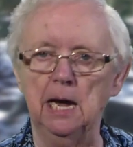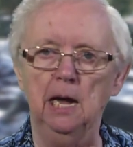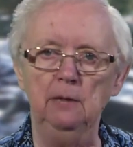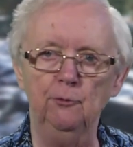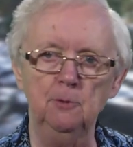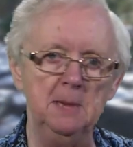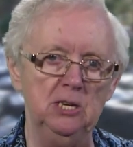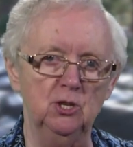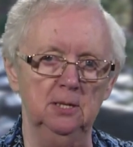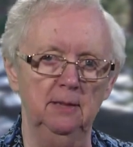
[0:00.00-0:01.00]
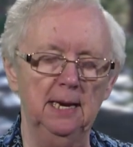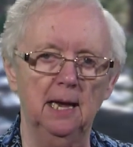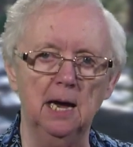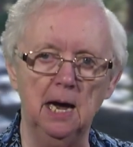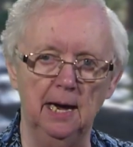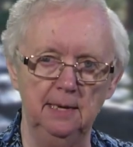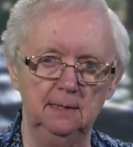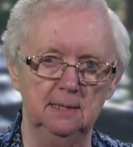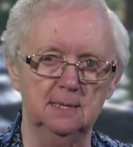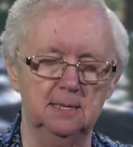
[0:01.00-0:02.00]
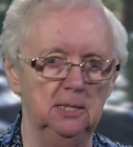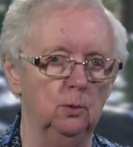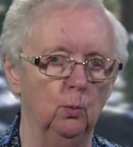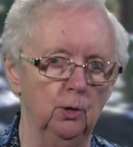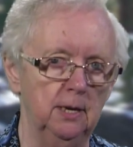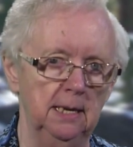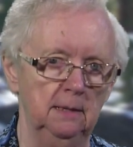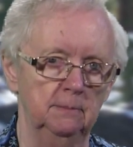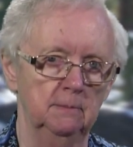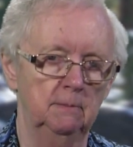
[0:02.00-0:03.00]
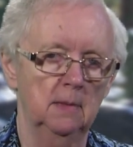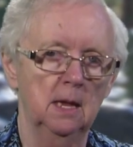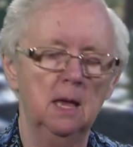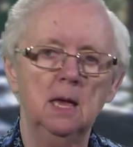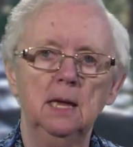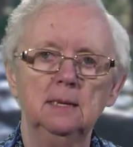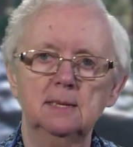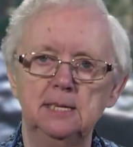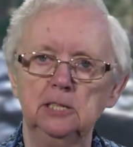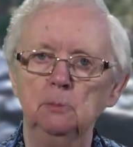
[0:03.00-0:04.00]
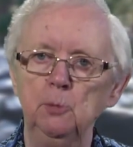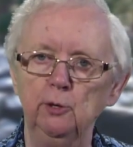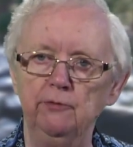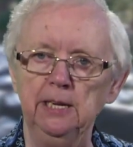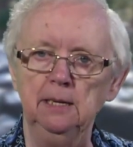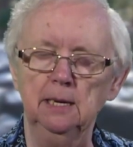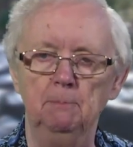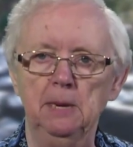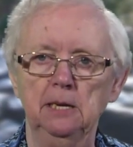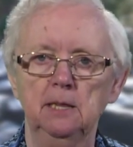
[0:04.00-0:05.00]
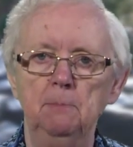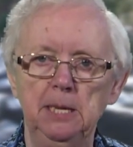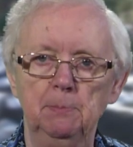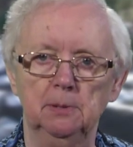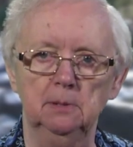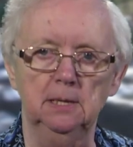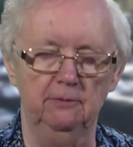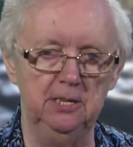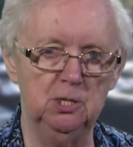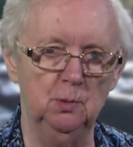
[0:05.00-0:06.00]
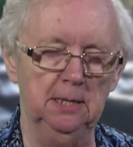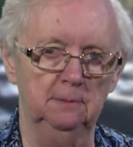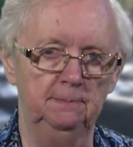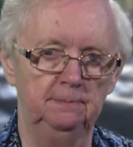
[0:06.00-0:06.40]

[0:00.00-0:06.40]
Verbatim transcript: confirmation that God is still working, still moving among the people of Israel.